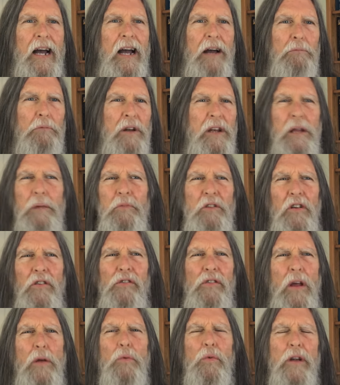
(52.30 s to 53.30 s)
wouldn't even
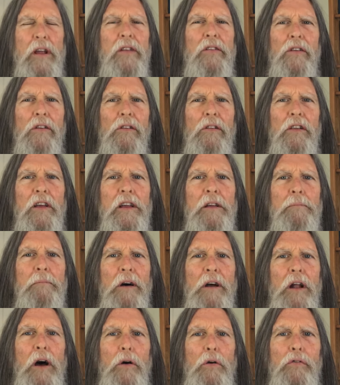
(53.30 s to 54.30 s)
just say recently,
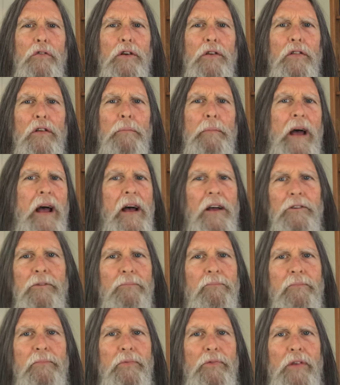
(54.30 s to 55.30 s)
but over the past
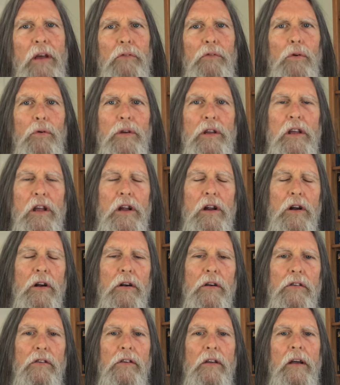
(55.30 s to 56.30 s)
several
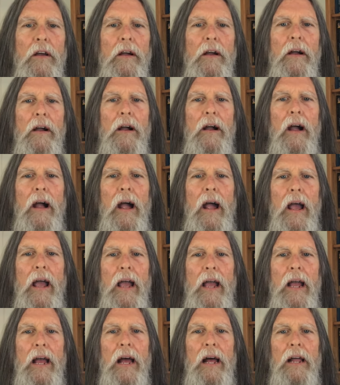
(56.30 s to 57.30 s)
years.
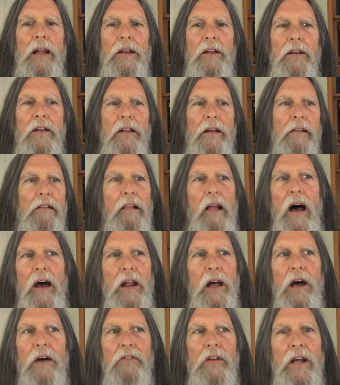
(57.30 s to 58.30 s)
And a lot
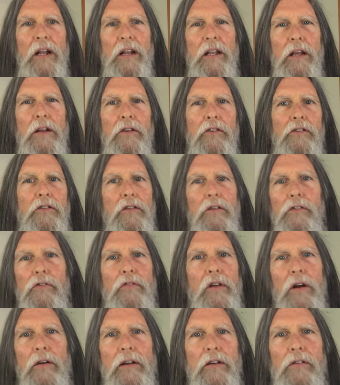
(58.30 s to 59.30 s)
of it is just
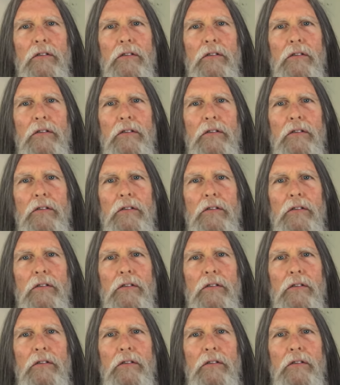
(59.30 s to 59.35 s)
very